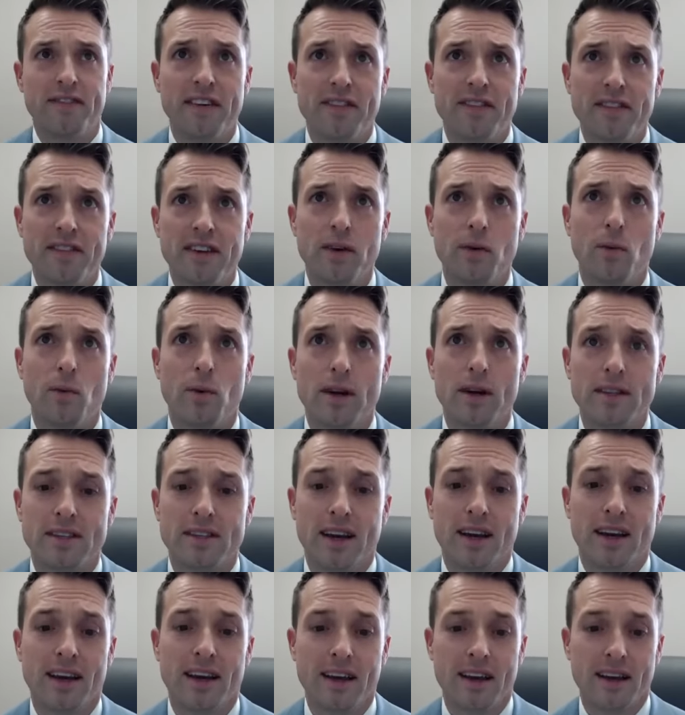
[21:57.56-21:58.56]
50 once
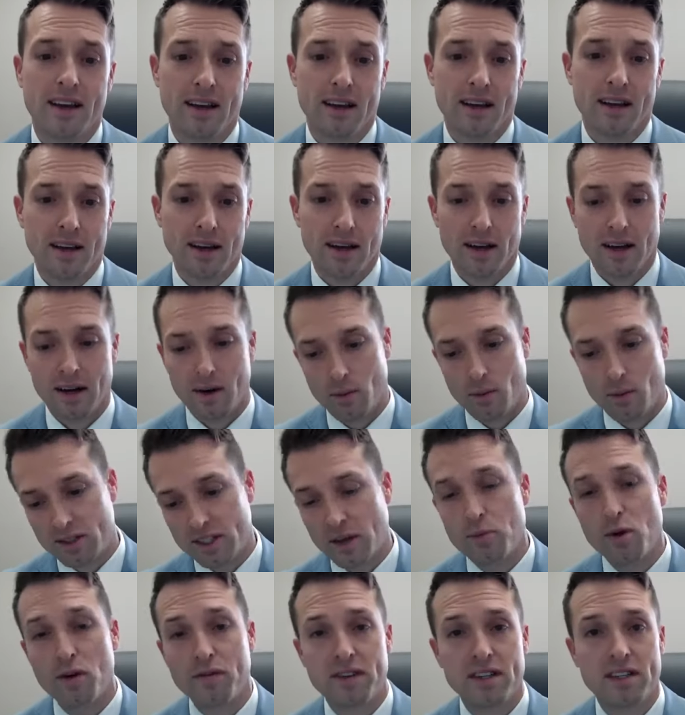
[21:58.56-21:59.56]
I
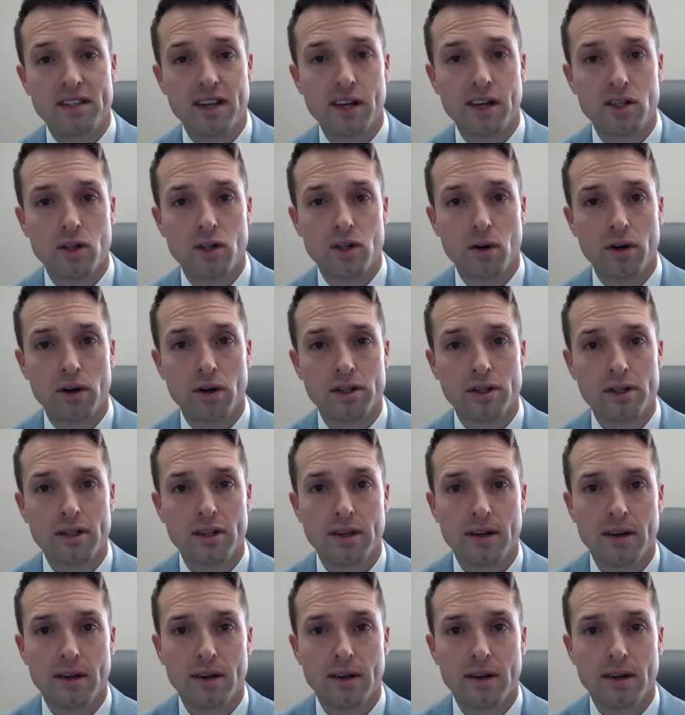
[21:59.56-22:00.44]
moved to St. George